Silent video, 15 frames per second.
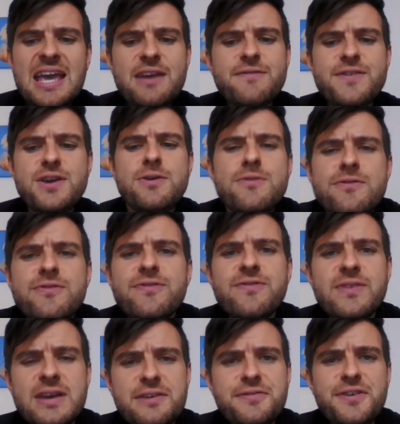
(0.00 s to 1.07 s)
If
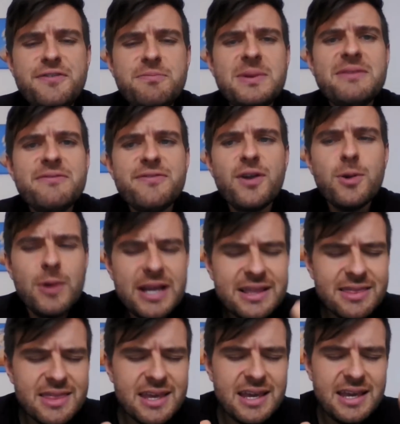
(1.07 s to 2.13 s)
you've been
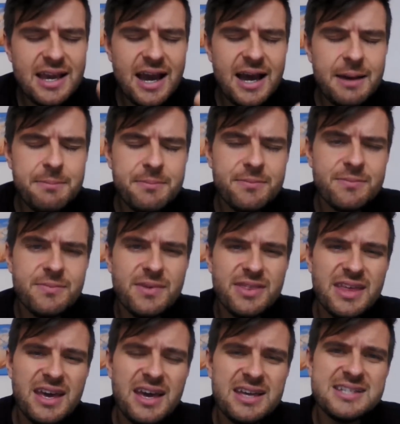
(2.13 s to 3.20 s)
following the
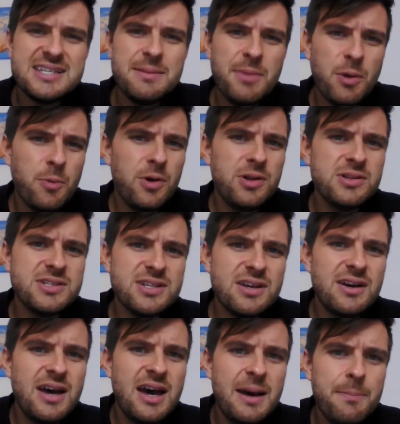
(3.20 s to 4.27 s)
Slimming World
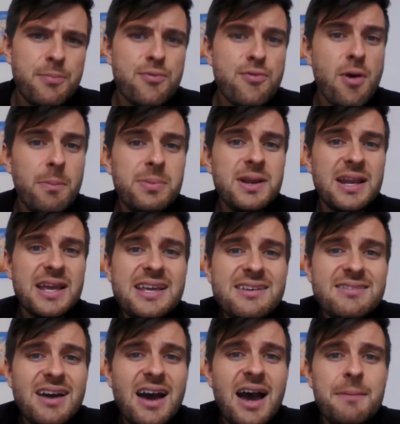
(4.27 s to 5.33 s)

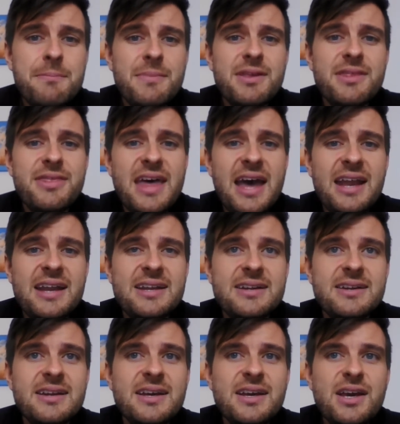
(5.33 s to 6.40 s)
properly,
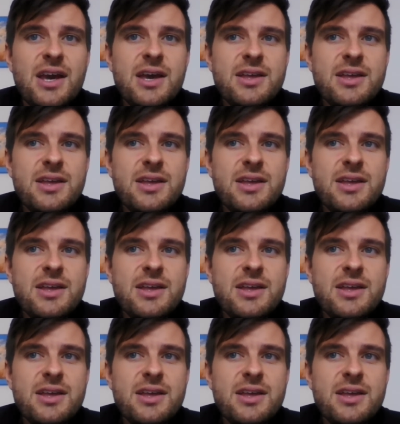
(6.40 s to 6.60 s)
then